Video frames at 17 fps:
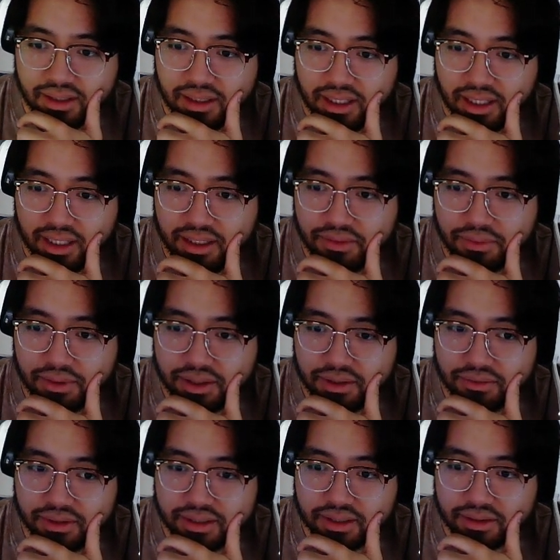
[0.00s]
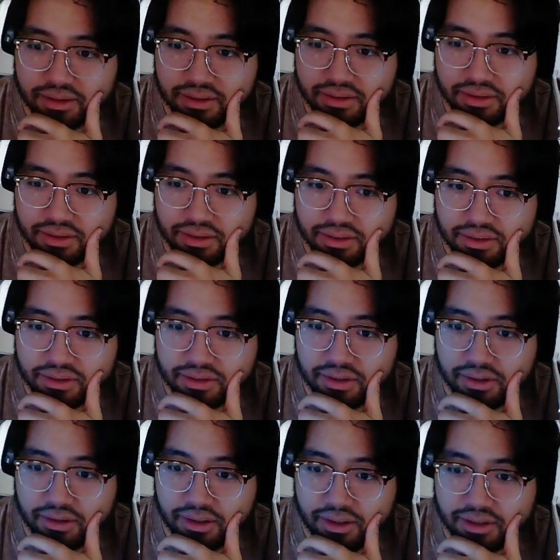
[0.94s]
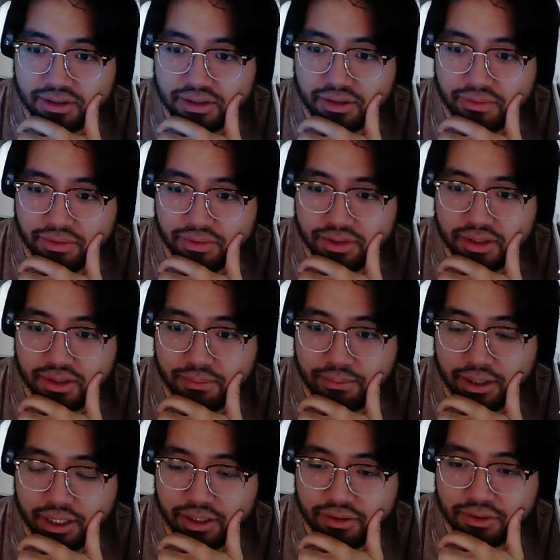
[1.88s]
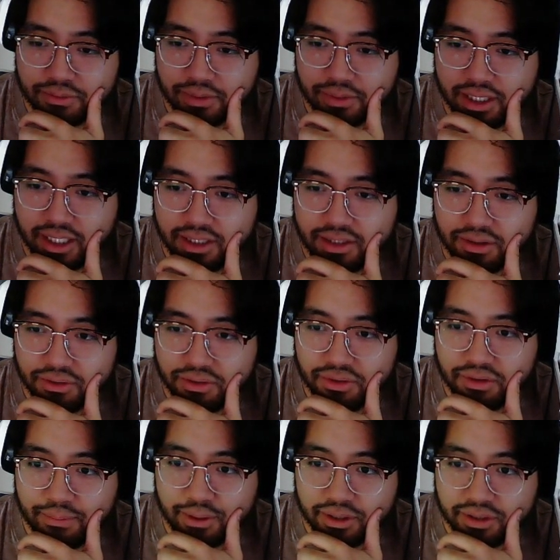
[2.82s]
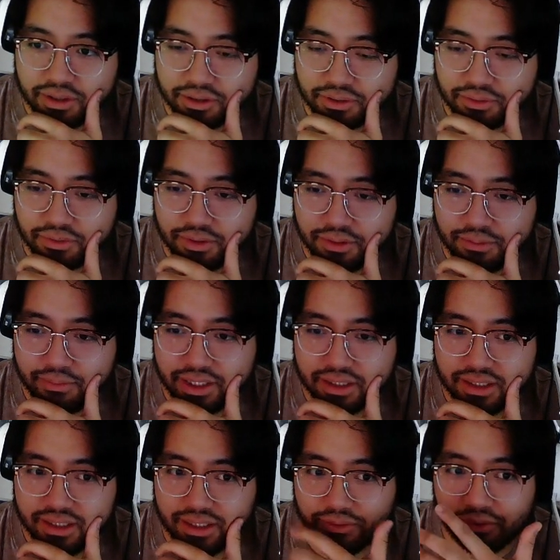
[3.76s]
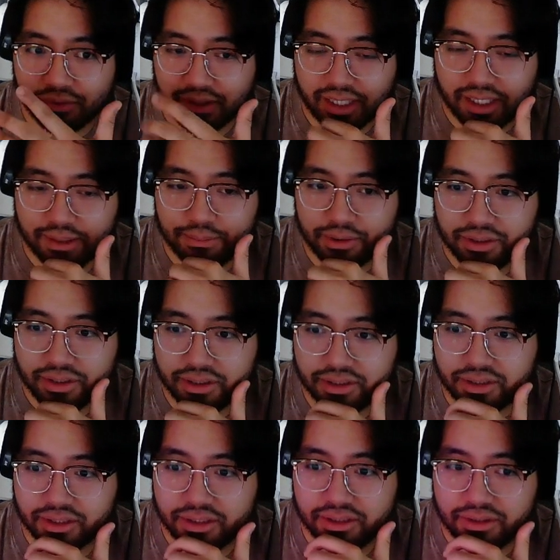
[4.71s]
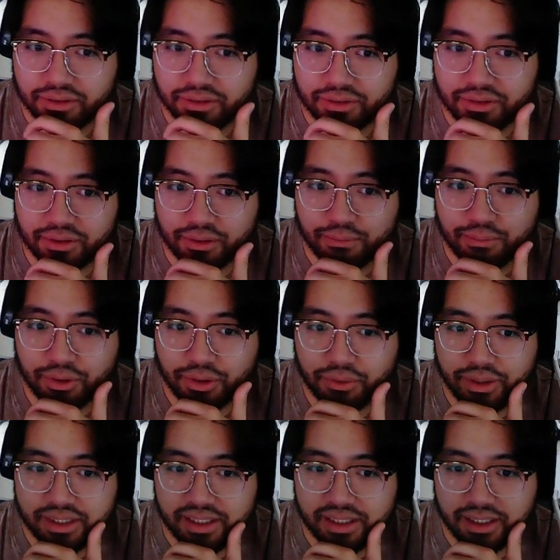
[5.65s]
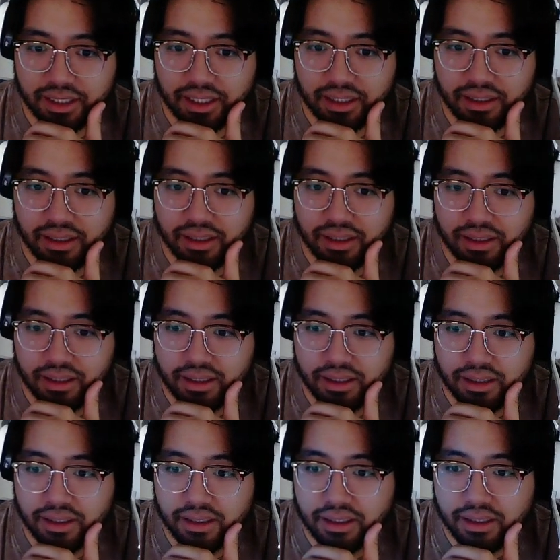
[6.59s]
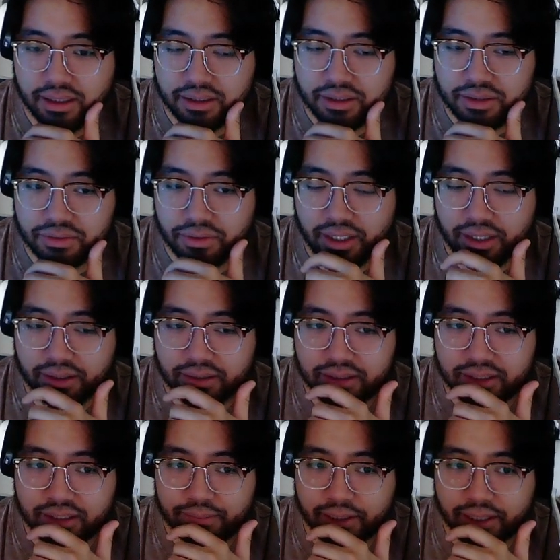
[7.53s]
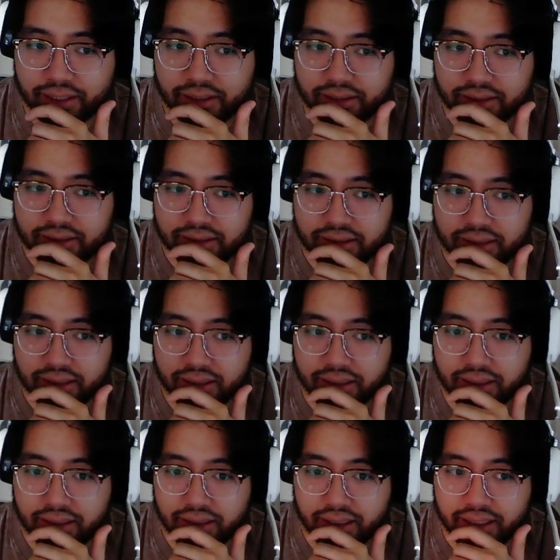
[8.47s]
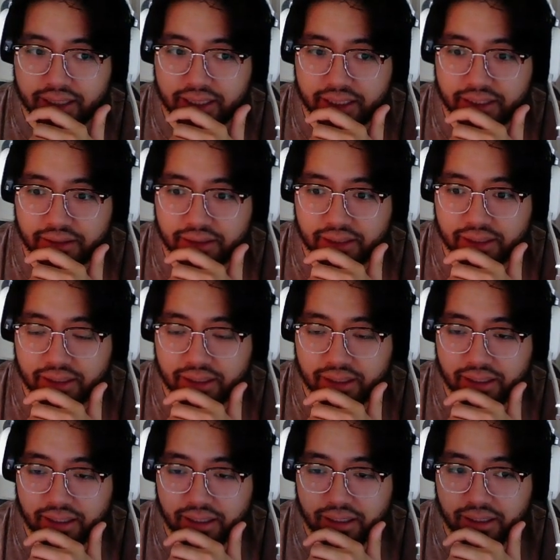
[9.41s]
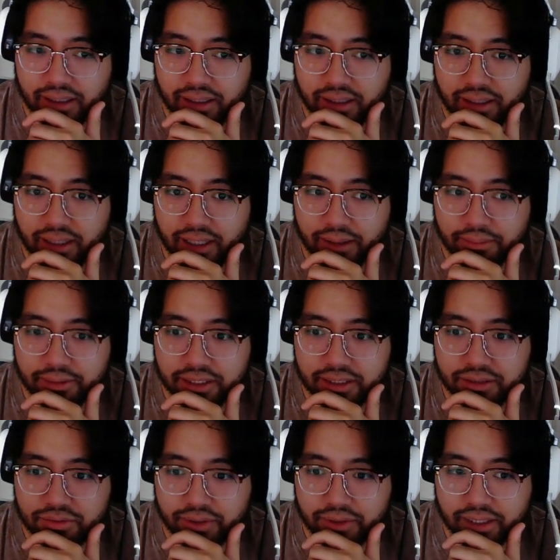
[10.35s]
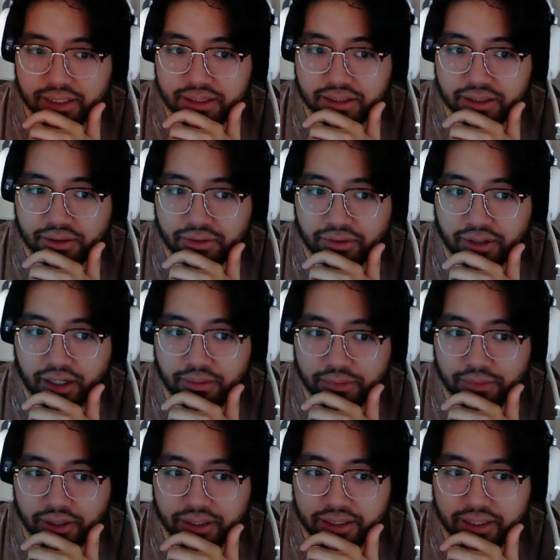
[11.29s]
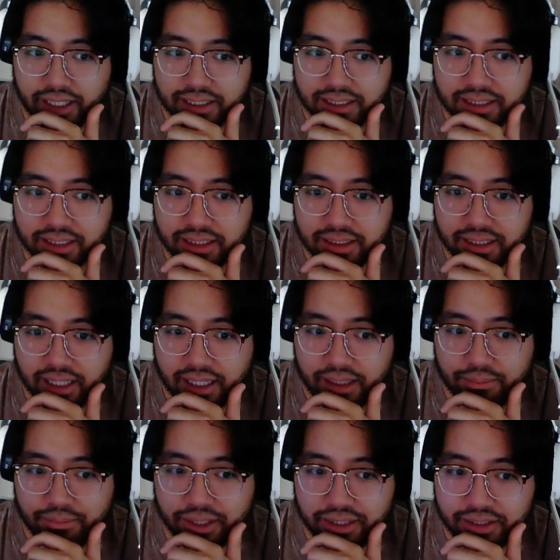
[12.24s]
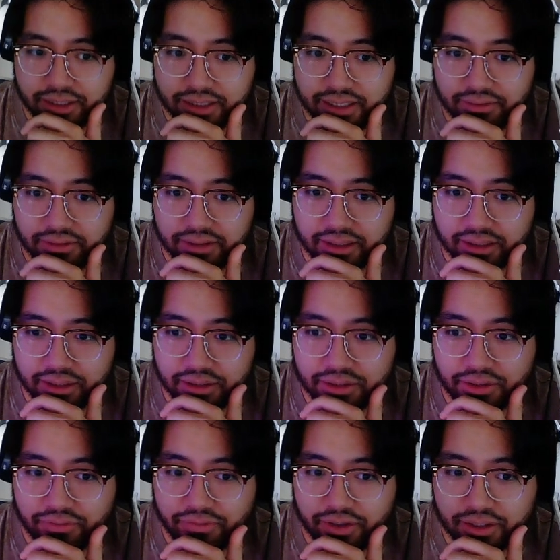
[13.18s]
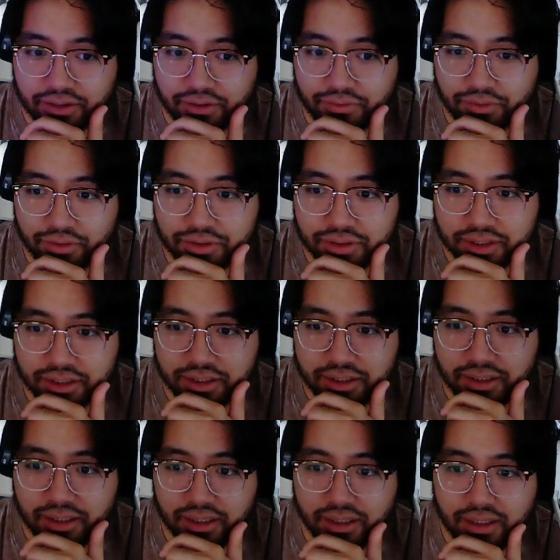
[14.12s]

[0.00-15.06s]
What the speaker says: I didn't want to risk on the search. So I just go into the PAILDRAMON. I don't do the partition one because I won't get partition. So there's no point wasting that. Swing on suspend. And then I am going to swing into the Gallantmon. That's going to die, but it does have the deletion effect, unfortunately.